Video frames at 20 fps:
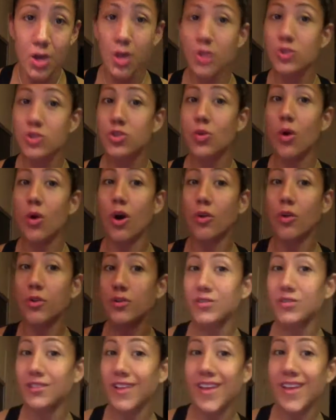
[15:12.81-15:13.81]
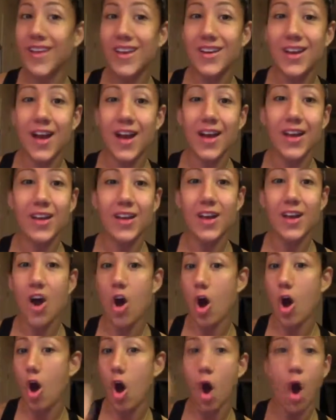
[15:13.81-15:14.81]
So all those late night
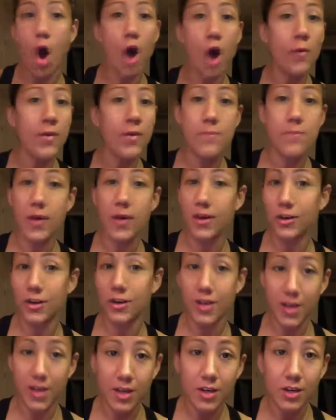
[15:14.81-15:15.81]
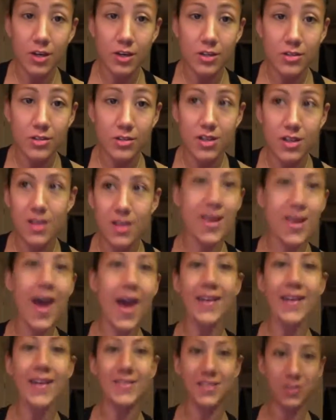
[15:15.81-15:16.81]
almond butter eaters,
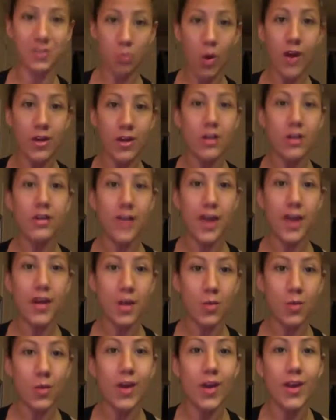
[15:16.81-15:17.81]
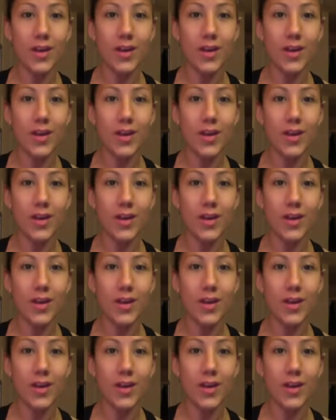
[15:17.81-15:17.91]
yes, that's why you're gaining weight.